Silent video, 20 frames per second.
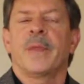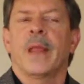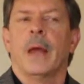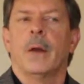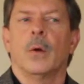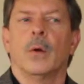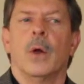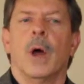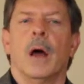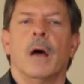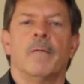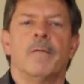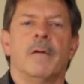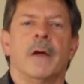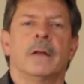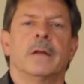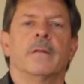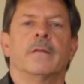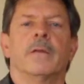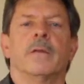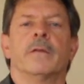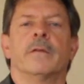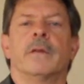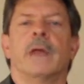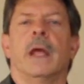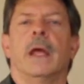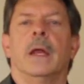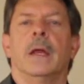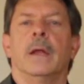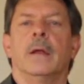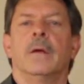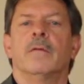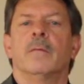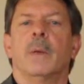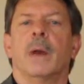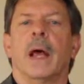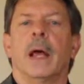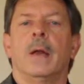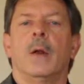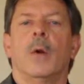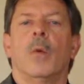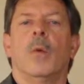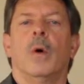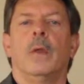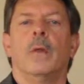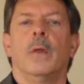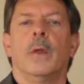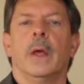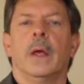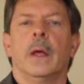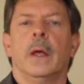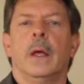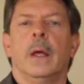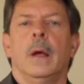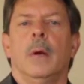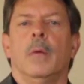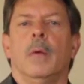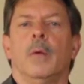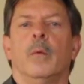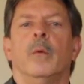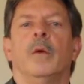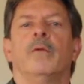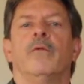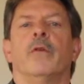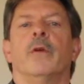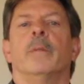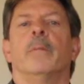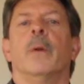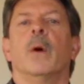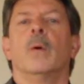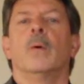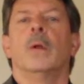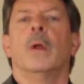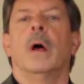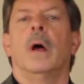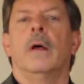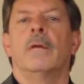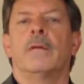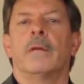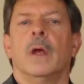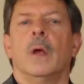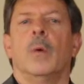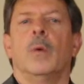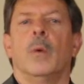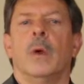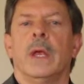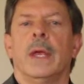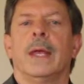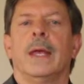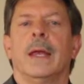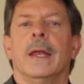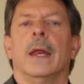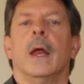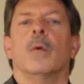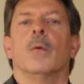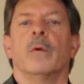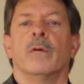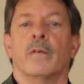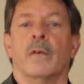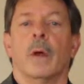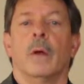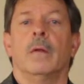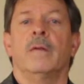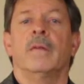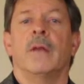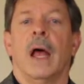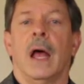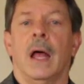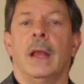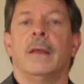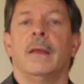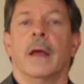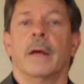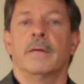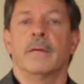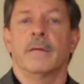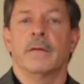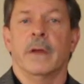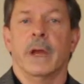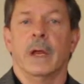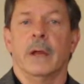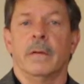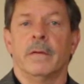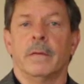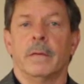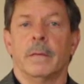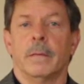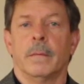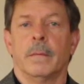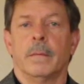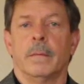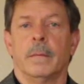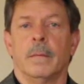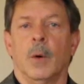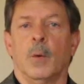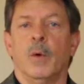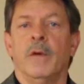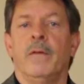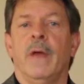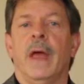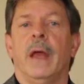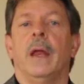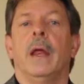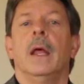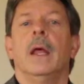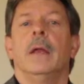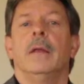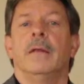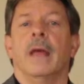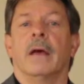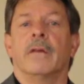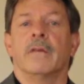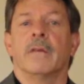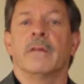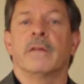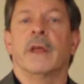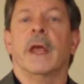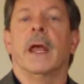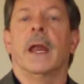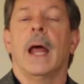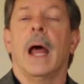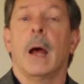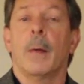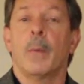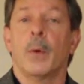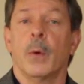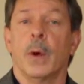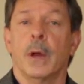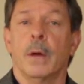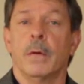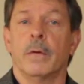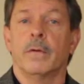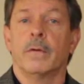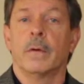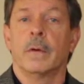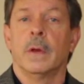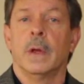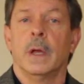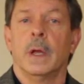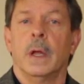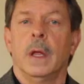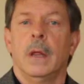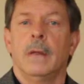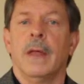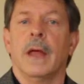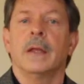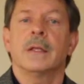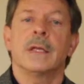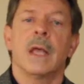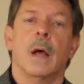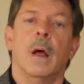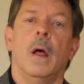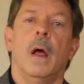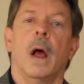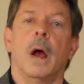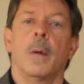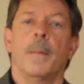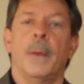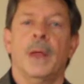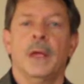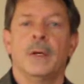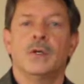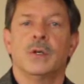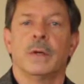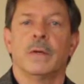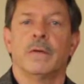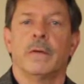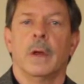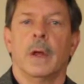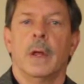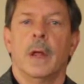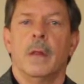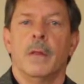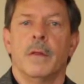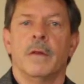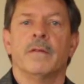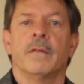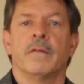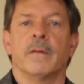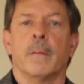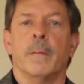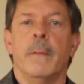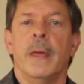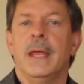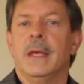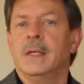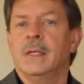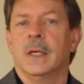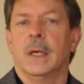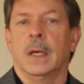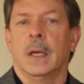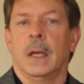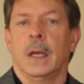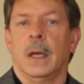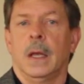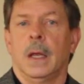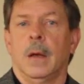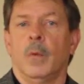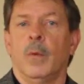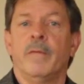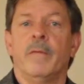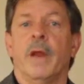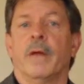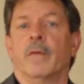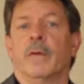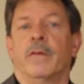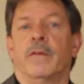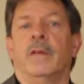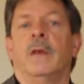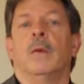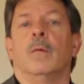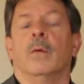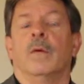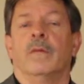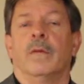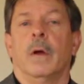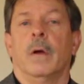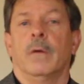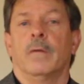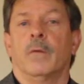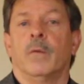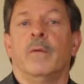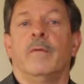I don't know how effective this scan is, but I know one thing. When we treat bone loss, we get results on DEXA scans. We've had DEXA scan operators that tell our patients, this is amazing. We've never seen results.